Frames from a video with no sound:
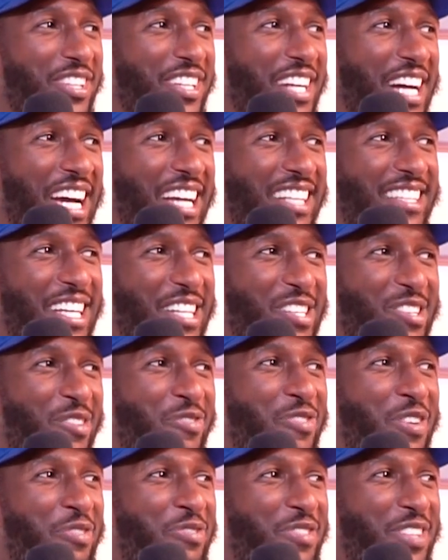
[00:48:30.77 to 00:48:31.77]
Yeah, fiftieth, then your
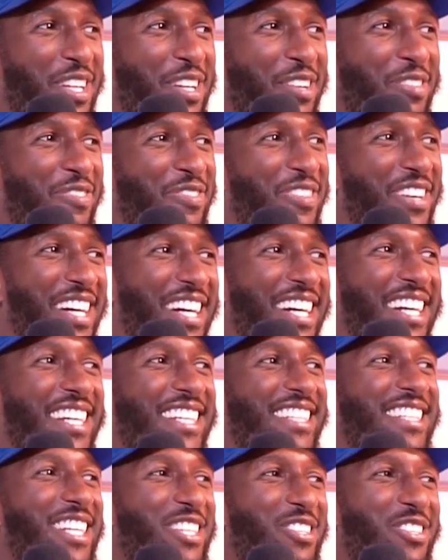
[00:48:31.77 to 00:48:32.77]
fiftieth, hundred
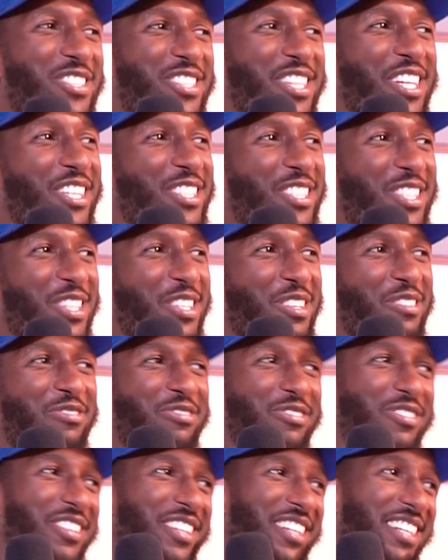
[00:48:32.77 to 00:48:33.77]
percent. Your sixtieth,
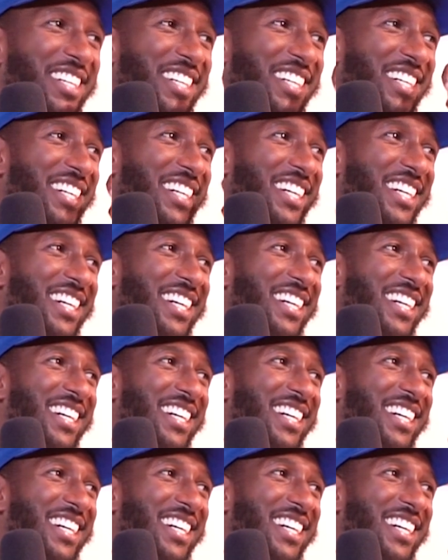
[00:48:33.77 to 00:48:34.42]
hundred percent.